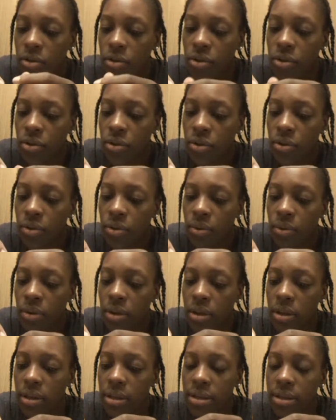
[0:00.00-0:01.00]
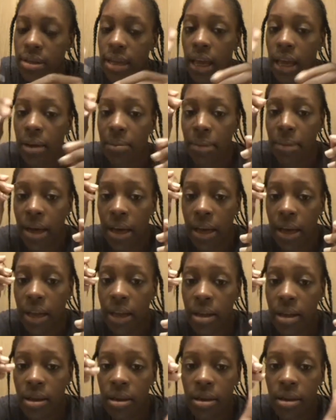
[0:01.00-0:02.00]
to take
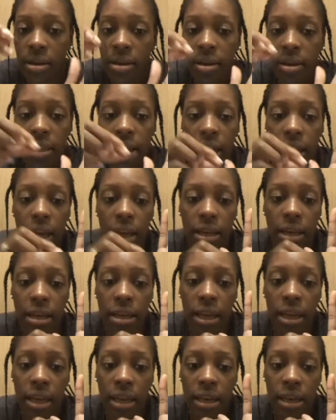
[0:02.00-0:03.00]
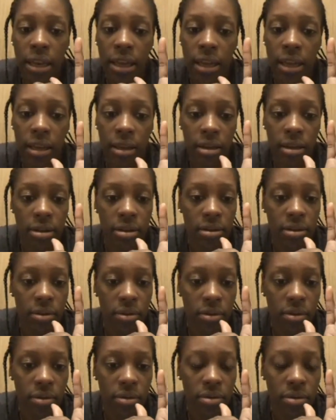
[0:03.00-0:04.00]
my handy dandy
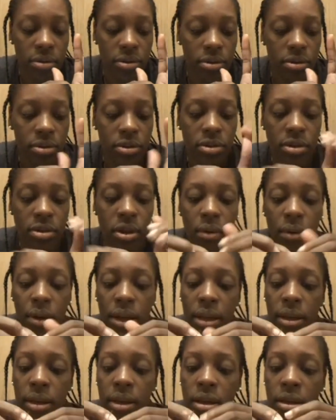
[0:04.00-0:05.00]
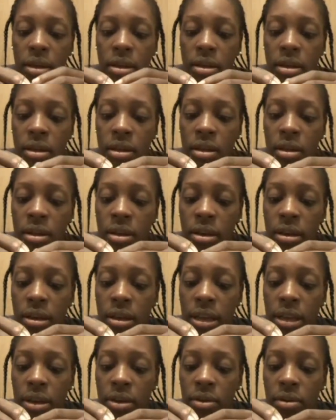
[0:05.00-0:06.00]
sewing
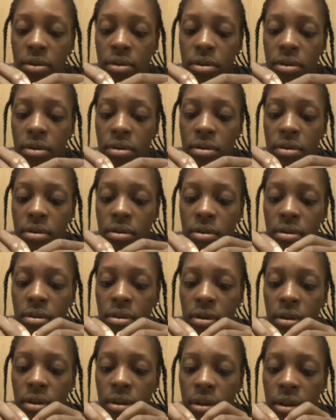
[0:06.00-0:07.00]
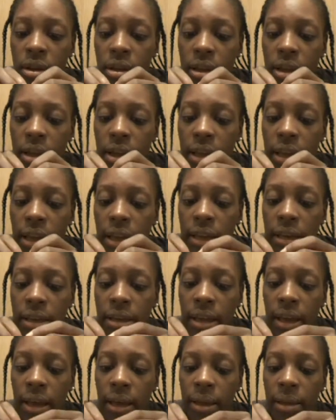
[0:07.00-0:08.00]
needle, and
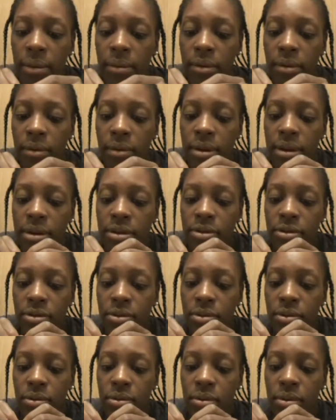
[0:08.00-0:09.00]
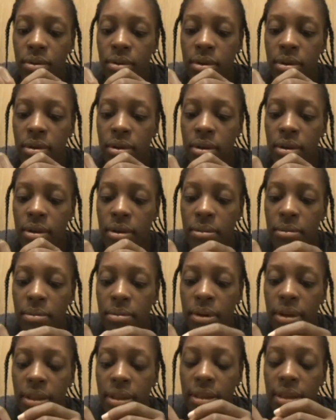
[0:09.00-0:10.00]
I am going to
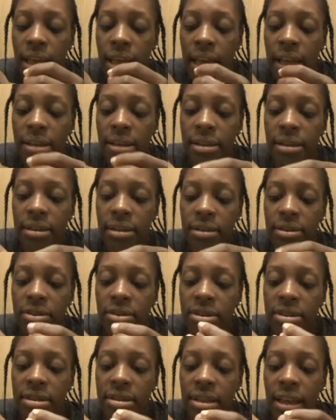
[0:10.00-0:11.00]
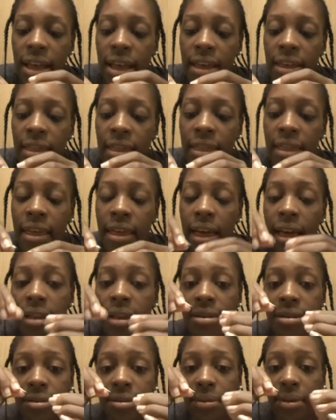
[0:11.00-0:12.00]
put that just like that
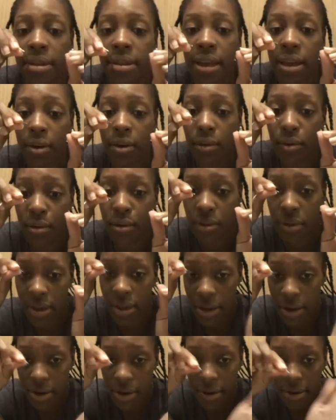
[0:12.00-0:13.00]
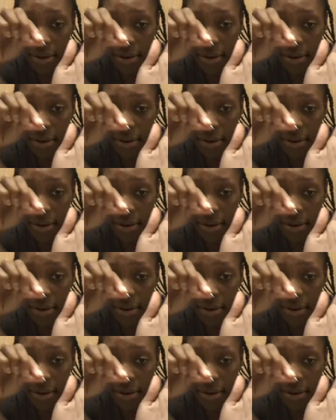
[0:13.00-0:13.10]
with that hole there.